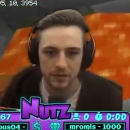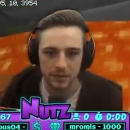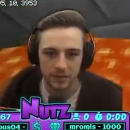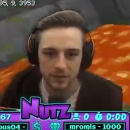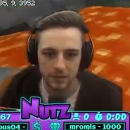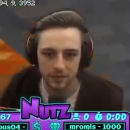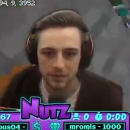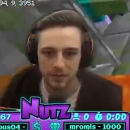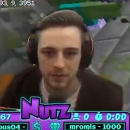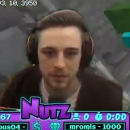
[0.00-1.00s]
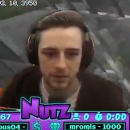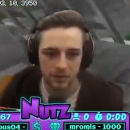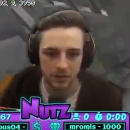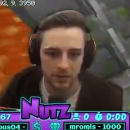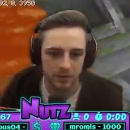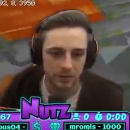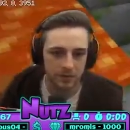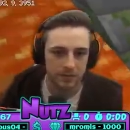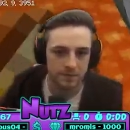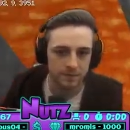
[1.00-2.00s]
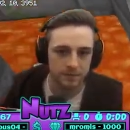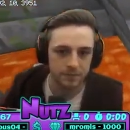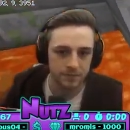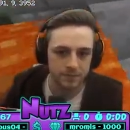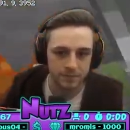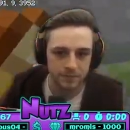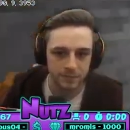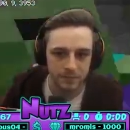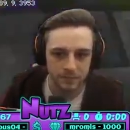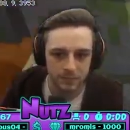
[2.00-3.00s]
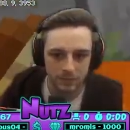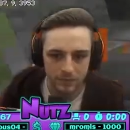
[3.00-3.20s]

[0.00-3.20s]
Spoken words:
Nobody speaks.